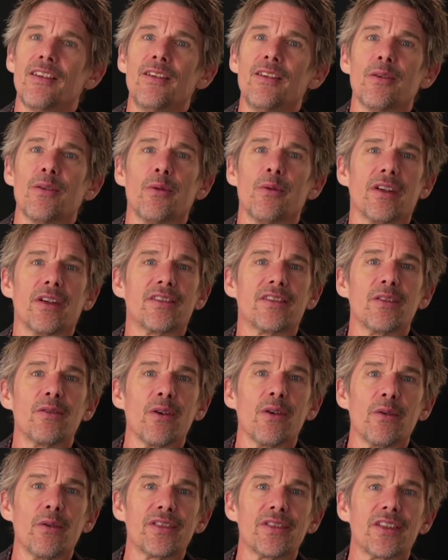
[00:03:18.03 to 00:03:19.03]
you know what, to
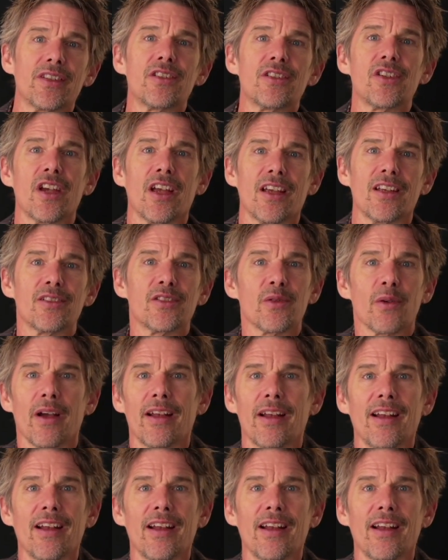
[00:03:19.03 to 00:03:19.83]
grow is to change, right?